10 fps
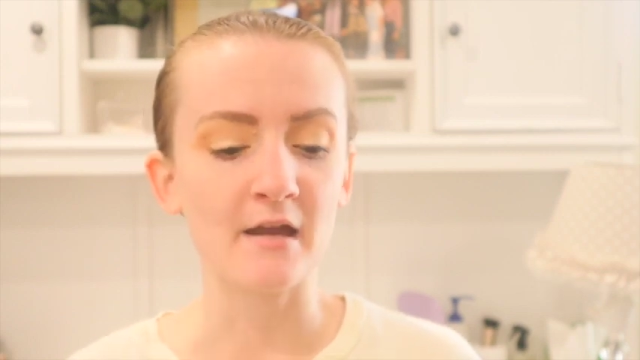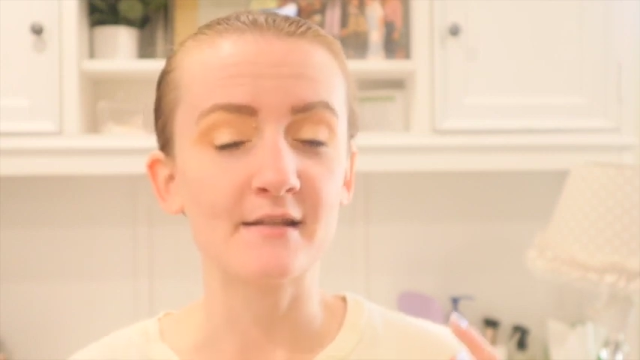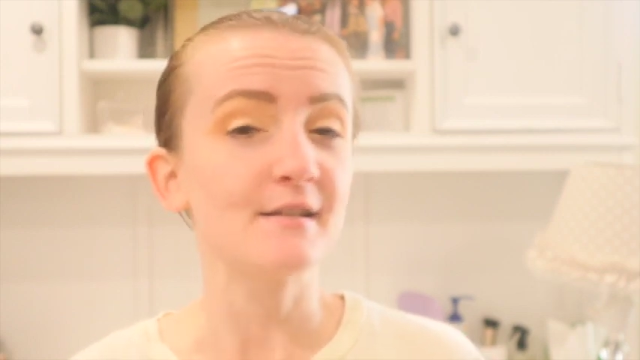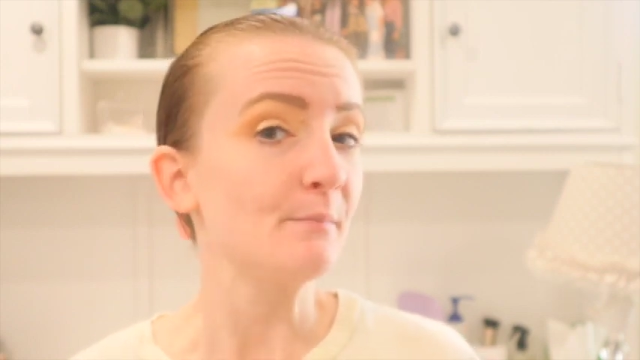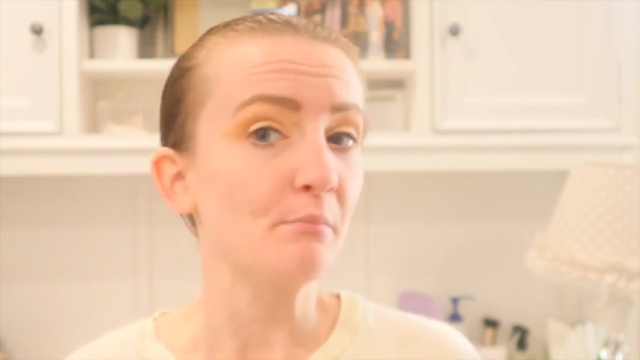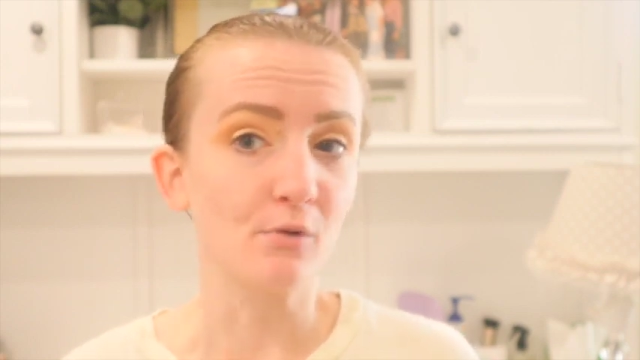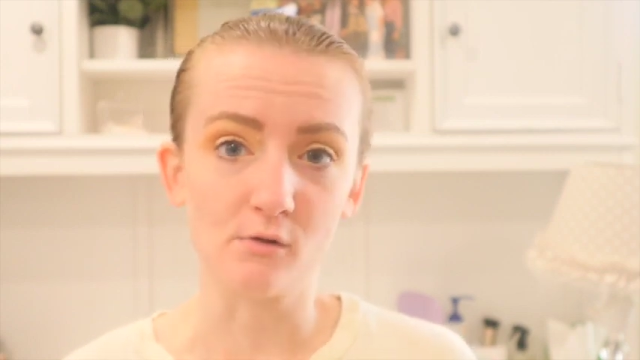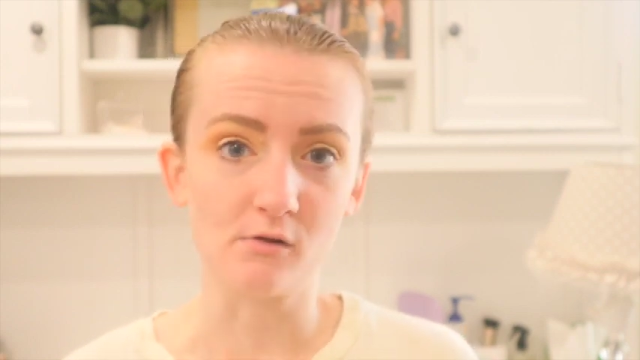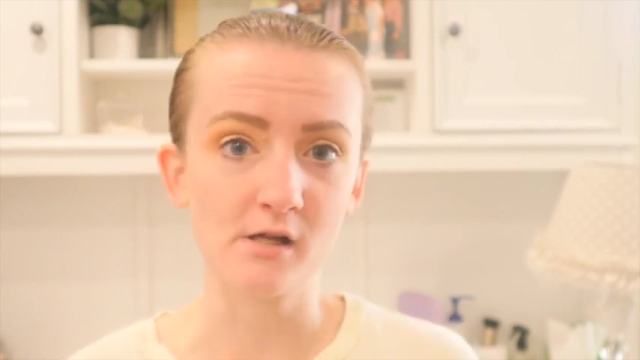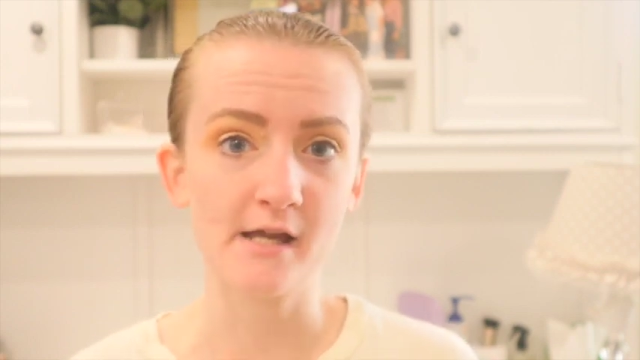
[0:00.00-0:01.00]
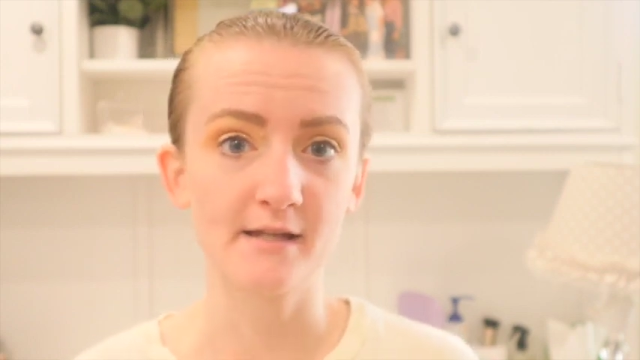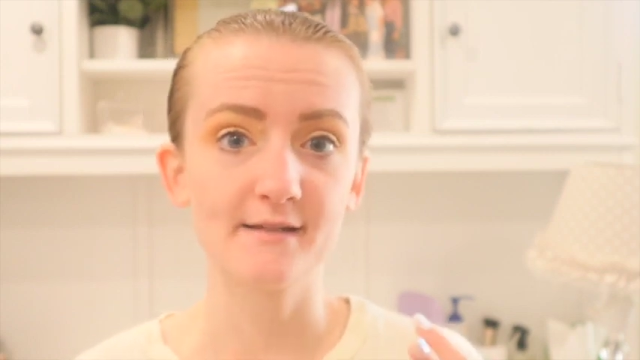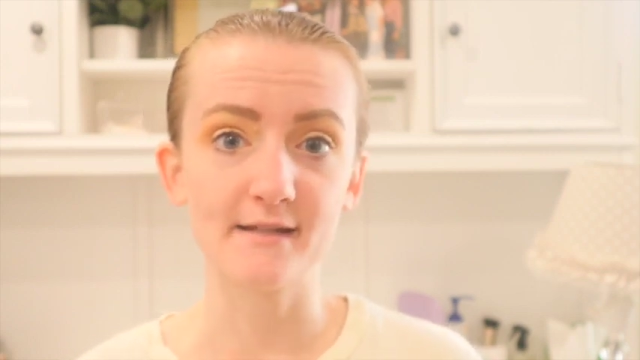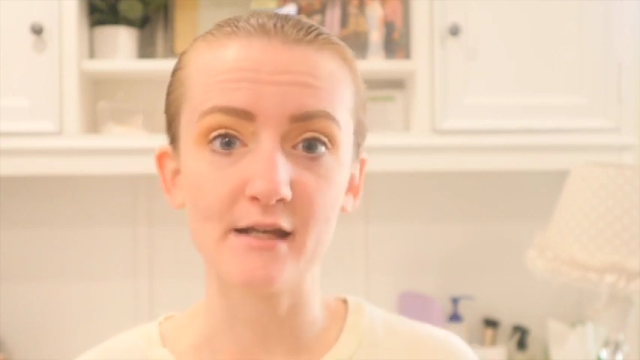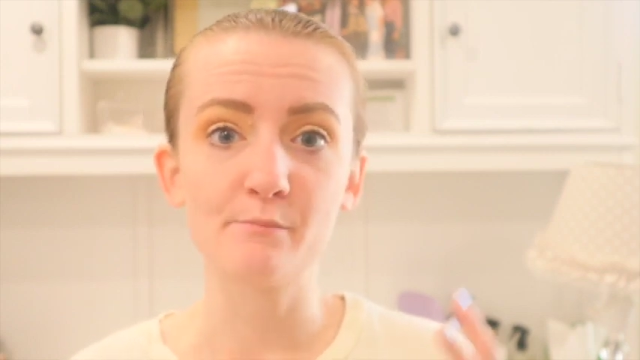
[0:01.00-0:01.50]
simple
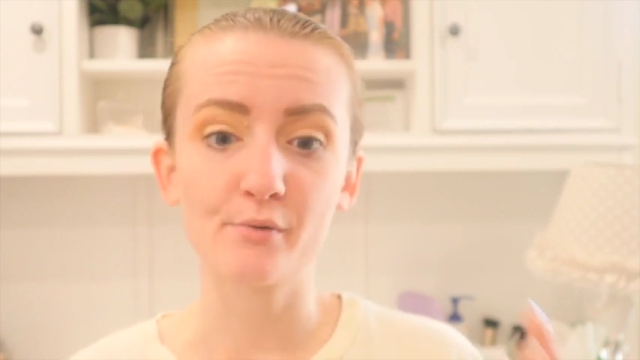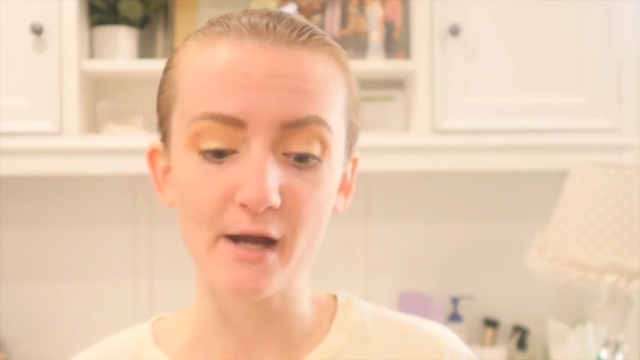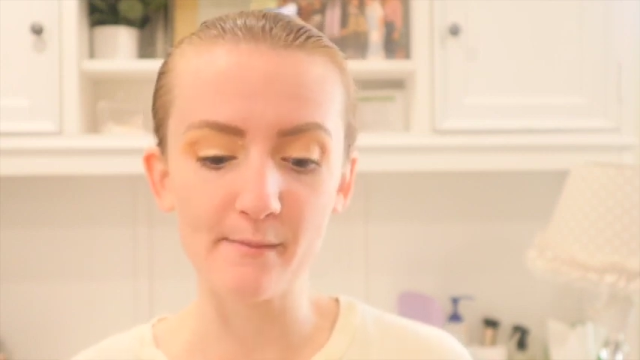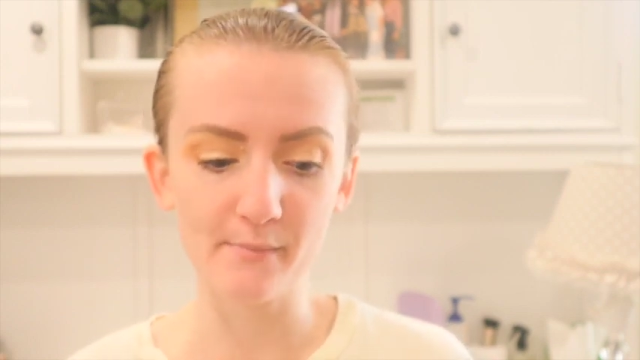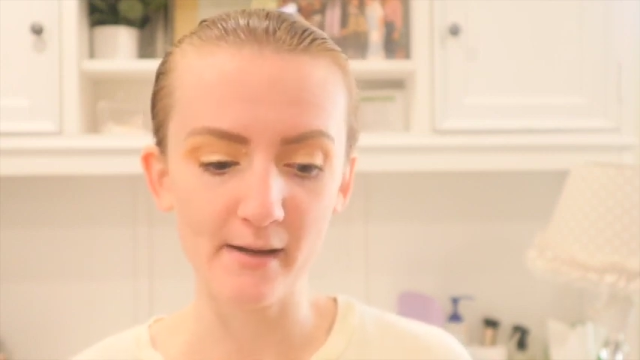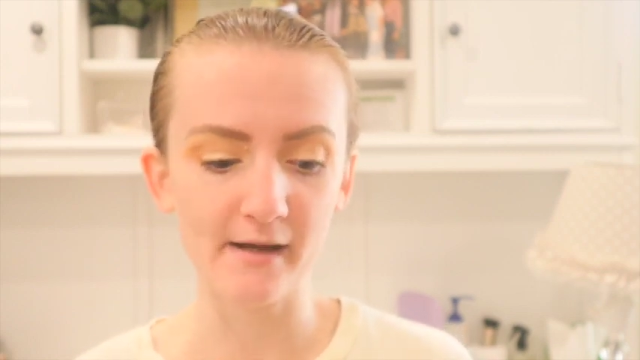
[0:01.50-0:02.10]
skin prep